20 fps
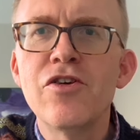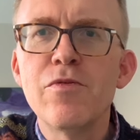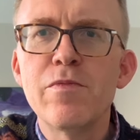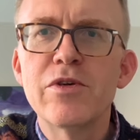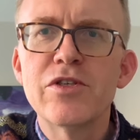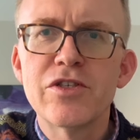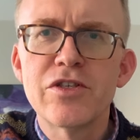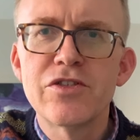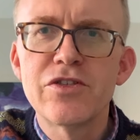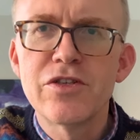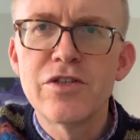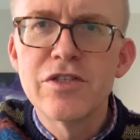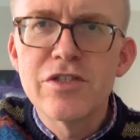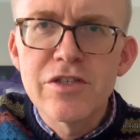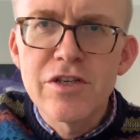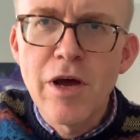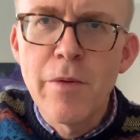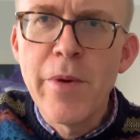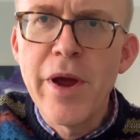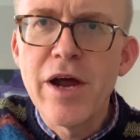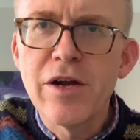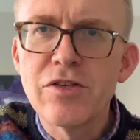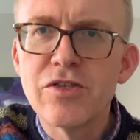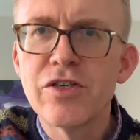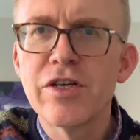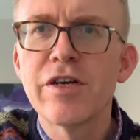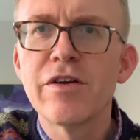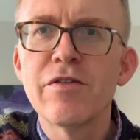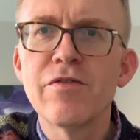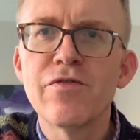musicians
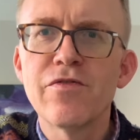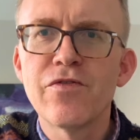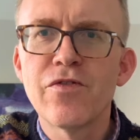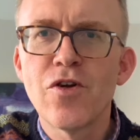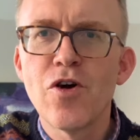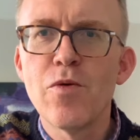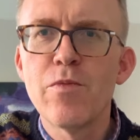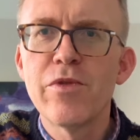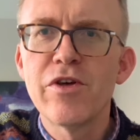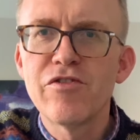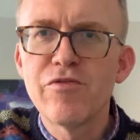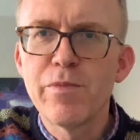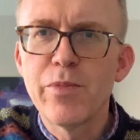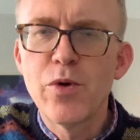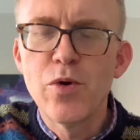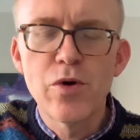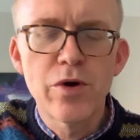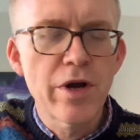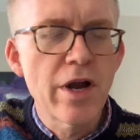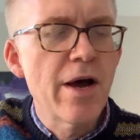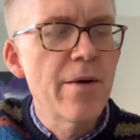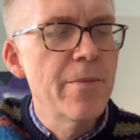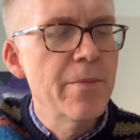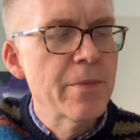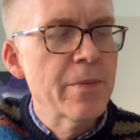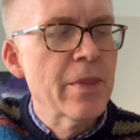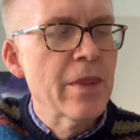emerging from this program.